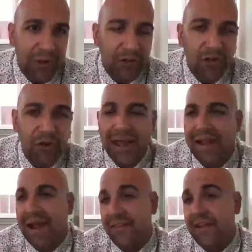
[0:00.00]
do. And
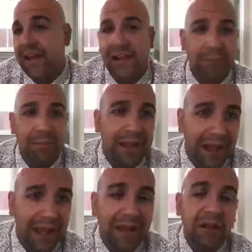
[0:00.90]
I think it could
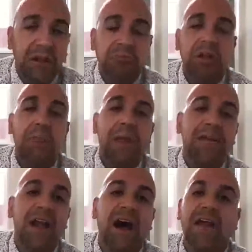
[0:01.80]
be
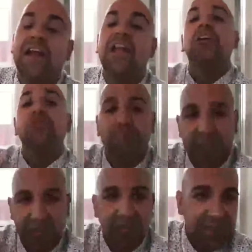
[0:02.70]
maybe not a huge
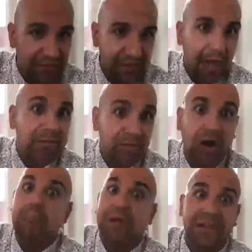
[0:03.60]
business in the
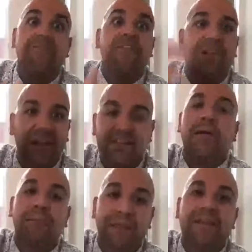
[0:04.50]
upstart, but definitely
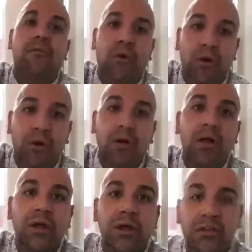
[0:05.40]
something that will
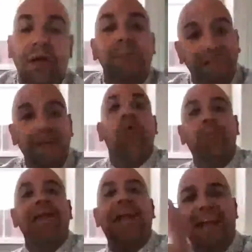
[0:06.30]

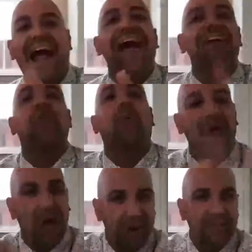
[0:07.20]
be a
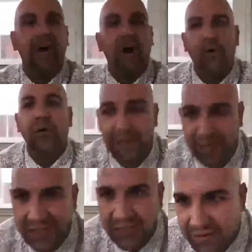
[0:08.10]
category on its own in the
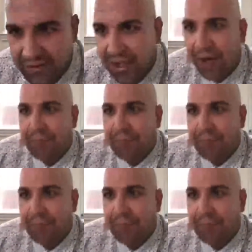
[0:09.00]
years to come.